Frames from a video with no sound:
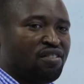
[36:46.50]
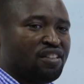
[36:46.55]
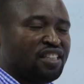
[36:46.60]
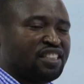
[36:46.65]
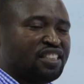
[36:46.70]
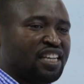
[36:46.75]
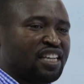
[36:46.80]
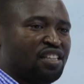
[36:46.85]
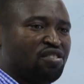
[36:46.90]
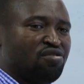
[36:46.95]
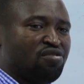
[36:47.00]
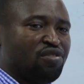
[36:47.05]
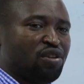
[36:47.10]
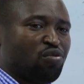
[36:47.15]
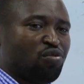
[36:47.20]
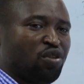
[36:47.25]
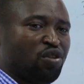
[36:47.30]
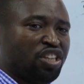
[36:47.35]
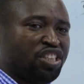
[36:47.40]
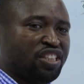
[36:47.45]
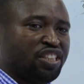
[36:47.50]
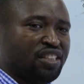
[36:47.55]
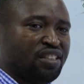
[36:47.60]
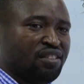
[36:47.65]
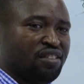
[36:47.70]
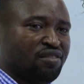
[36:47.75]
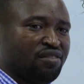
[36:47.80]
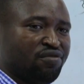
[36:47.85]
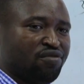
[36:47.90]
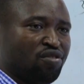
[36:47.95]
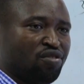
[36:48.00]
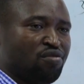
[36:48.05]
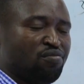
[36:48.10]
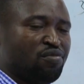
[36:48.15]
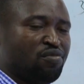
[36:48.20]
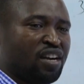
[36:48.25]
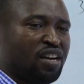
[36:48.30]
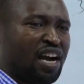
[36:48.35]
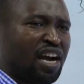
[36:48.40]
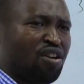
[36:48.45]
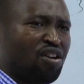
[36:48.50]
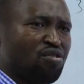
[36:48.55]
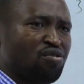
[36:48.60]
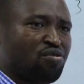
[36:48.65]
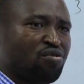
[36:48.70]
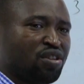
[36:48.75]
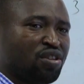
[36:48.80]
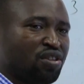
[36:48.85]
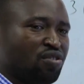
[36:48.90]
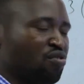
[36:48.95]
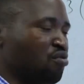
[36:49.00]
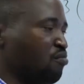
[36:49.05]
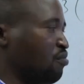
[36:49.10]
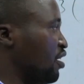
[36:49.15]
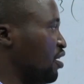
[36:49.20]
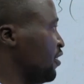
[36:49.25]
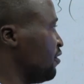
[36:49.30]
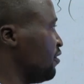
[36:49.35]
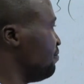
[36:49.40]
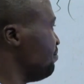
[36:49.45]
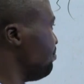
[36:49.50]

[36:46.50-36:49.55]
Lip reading: such kind of a question from Kakonko, Kigoma.